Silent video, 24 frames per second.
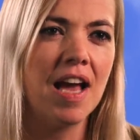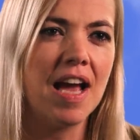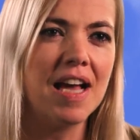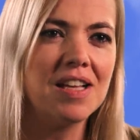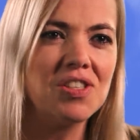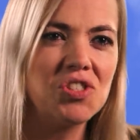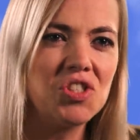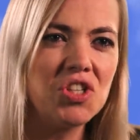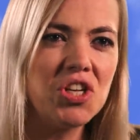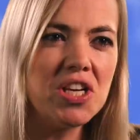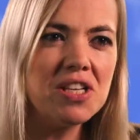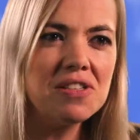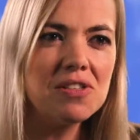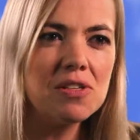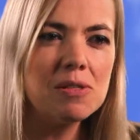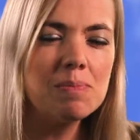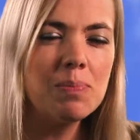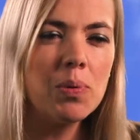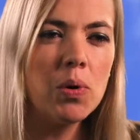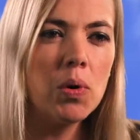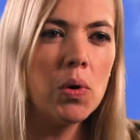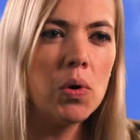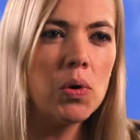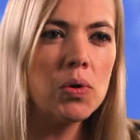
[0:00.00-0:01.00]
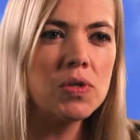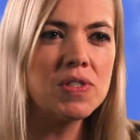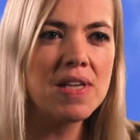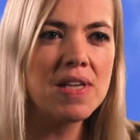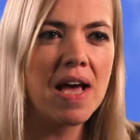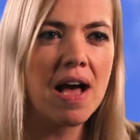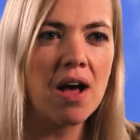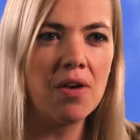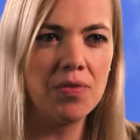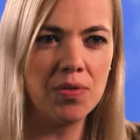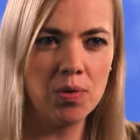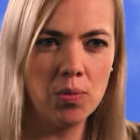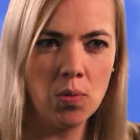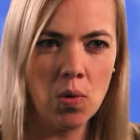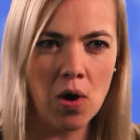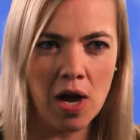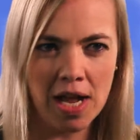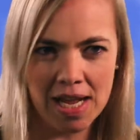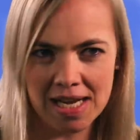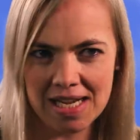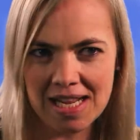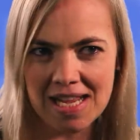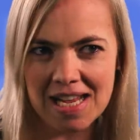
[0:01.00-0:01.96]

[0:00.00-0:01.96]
As Jesus pours out the wine,